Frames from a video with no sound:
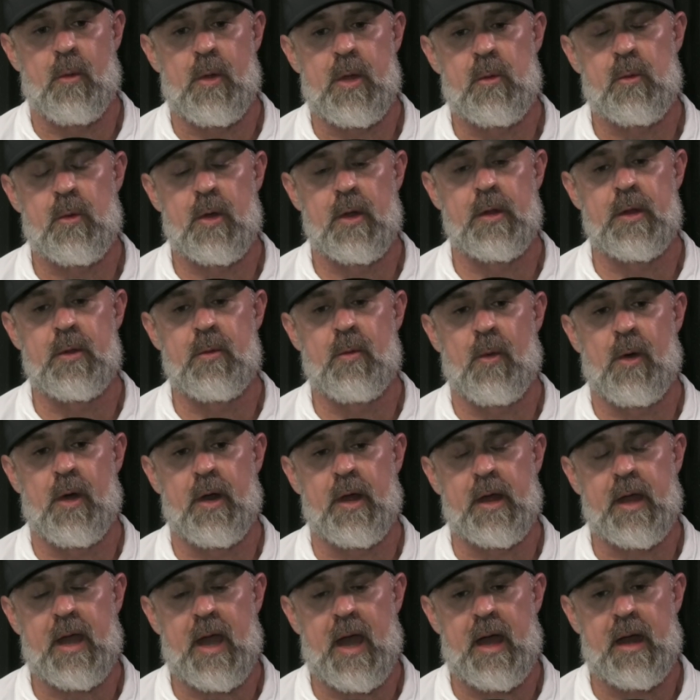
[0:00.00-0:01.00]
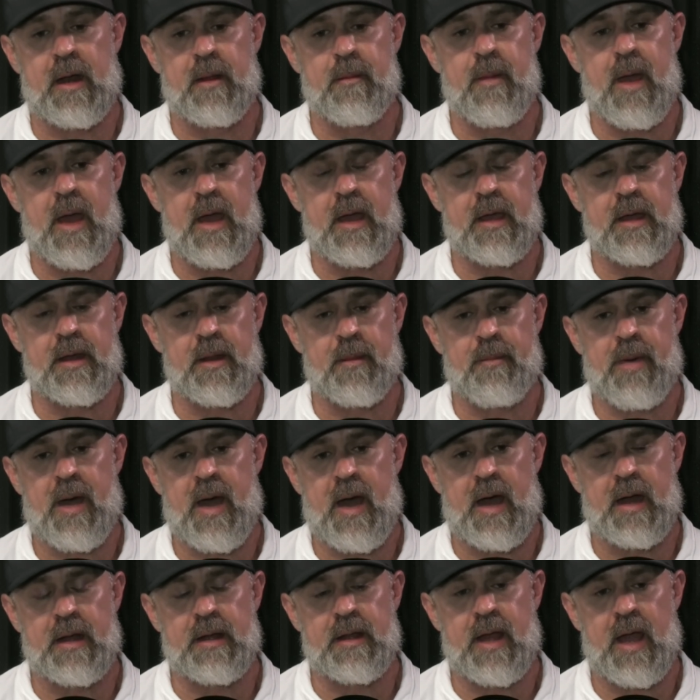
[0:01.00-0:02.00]
really want to kind of make it a
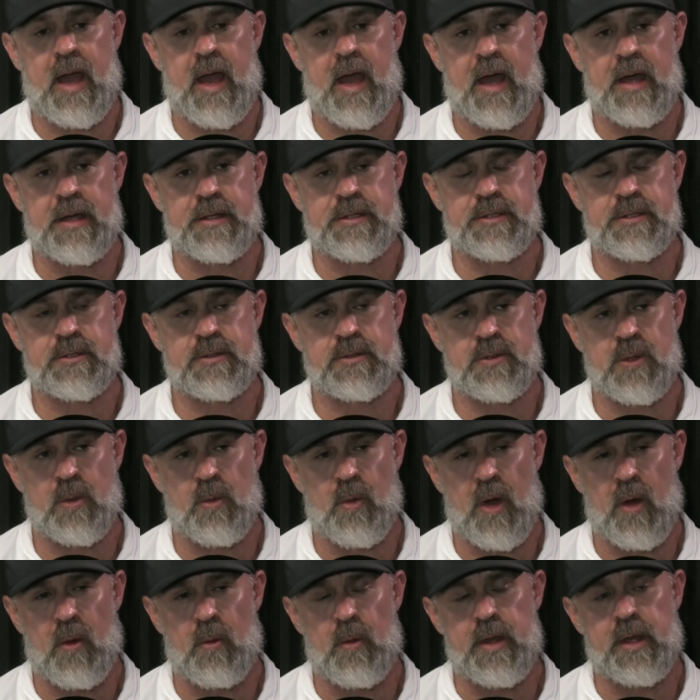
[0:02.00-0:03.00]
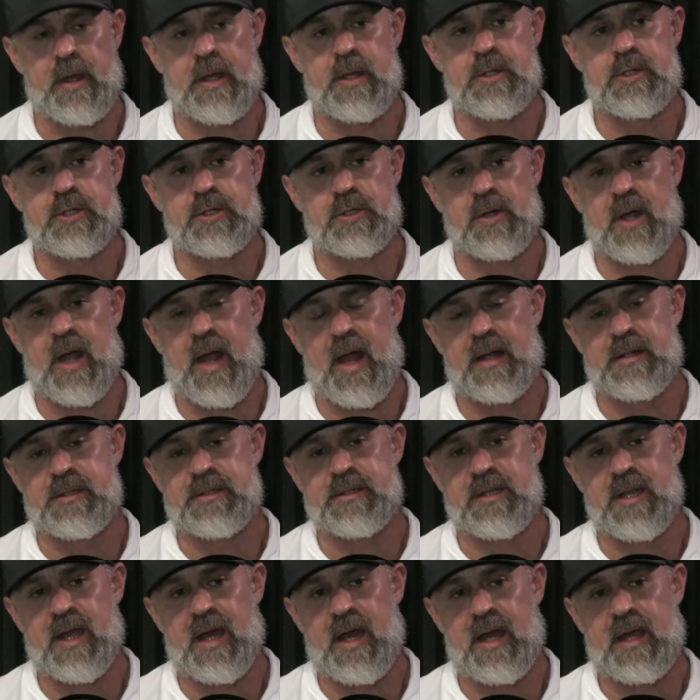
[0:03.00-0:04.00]
podcast to where we can
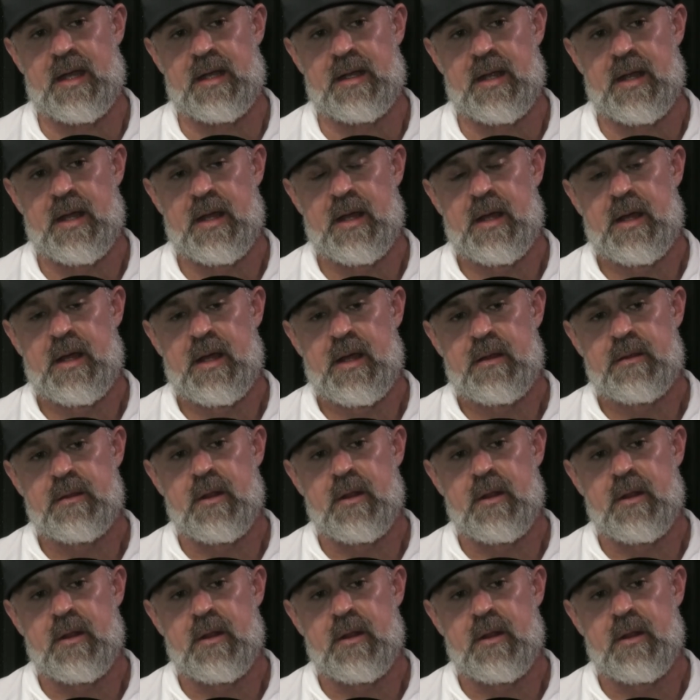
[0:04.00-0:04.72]
translate the